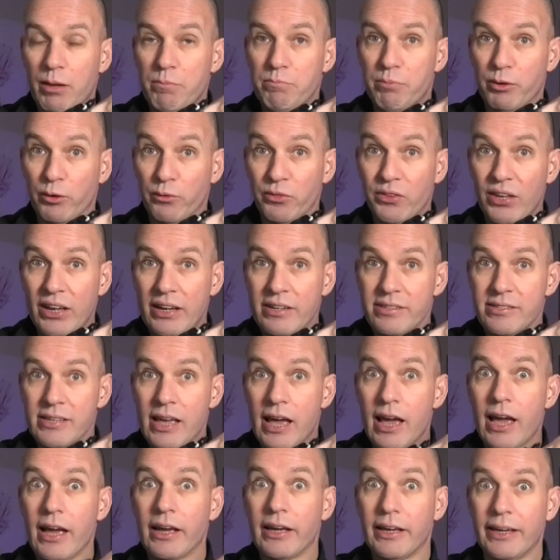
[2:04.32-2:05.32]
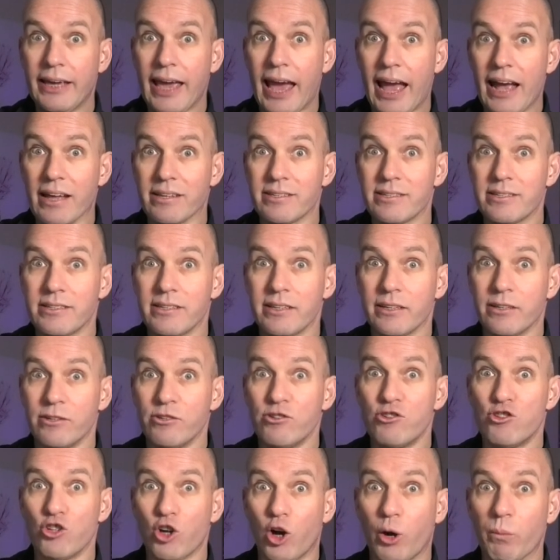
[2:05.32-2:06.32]
Buildings, gas.
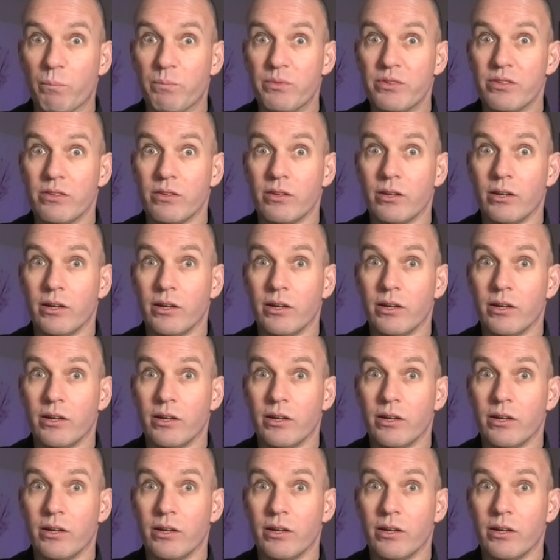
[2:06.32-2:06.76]
Jobs.